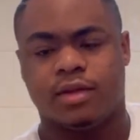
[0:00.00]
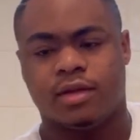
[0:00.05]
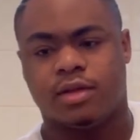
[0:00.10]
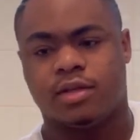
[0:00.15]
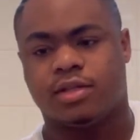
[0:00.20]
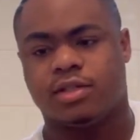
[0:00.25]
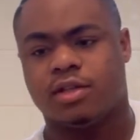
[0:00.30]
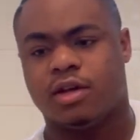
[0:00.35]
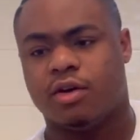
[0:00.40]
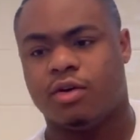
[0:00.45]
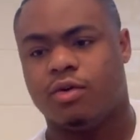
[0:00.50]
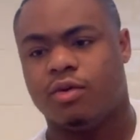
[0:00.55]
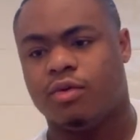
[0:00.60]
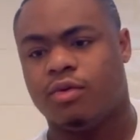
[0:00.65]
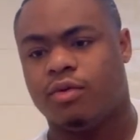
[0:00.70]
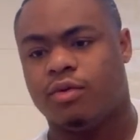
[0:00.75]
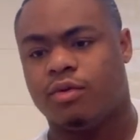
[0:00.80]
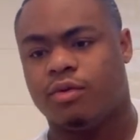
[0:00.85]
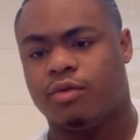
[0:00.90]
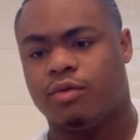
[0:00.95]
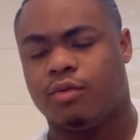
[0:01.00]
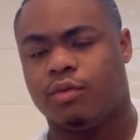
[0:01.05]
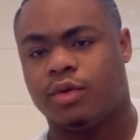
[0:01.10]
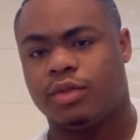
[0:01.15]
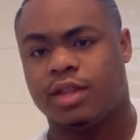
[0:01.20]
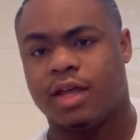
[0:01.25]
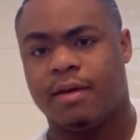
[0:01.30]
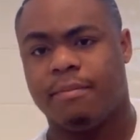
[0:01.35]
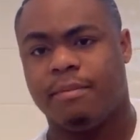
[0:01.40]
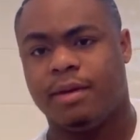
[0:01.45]
So with
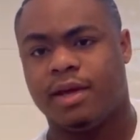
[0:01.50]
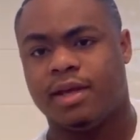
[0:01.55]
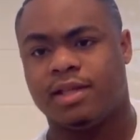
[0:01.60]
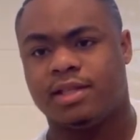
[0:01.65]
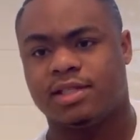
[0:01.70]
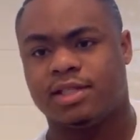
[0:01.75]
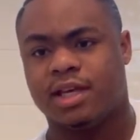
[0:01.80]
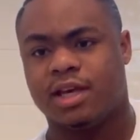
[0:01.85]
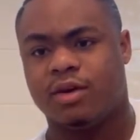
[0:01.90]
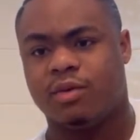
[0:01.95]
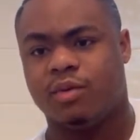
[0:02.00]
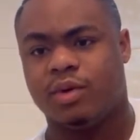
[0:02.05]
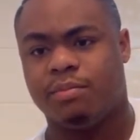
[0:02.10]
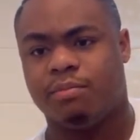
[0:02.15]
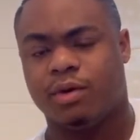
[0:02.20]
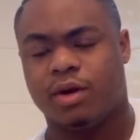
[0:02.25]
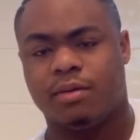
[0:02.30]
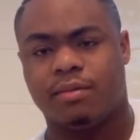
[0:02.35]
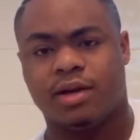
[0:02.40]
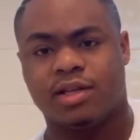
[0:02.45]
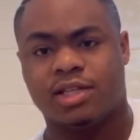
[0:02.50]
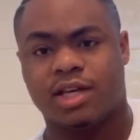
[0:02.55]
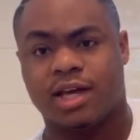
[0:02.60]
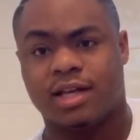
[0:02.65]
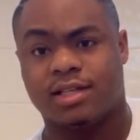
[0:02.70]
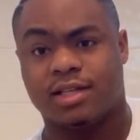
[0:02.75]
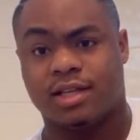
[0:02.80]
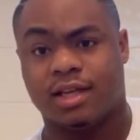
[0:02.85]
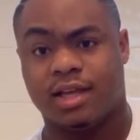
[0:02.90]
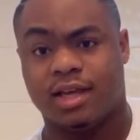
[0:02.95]
that being said, we pretty much had
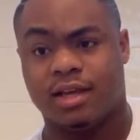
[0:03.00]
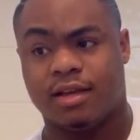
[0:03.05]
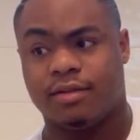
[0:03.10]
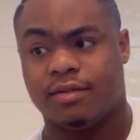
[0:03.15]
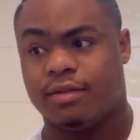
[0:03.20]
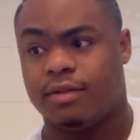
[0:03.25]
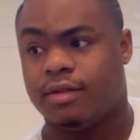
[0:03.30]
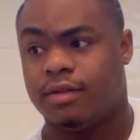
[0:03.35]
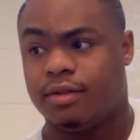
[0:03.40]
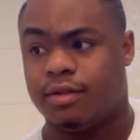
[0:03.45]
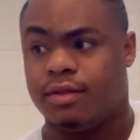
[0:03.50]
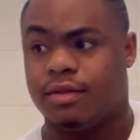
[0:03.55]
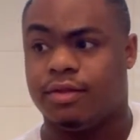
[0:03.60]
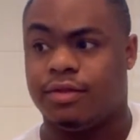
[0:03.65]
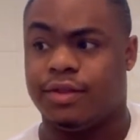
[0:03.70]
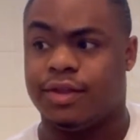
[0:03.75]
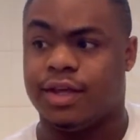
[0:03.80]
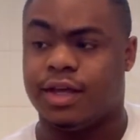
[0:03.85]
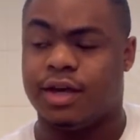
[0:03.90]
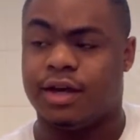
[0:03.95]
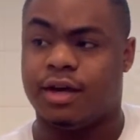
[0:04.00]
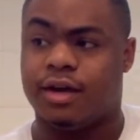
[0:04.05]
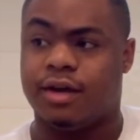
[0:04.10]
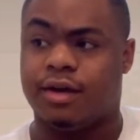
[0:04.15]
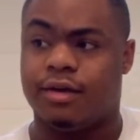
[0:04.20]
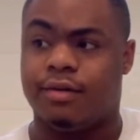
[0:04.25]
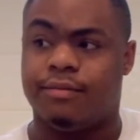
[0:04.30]
to get the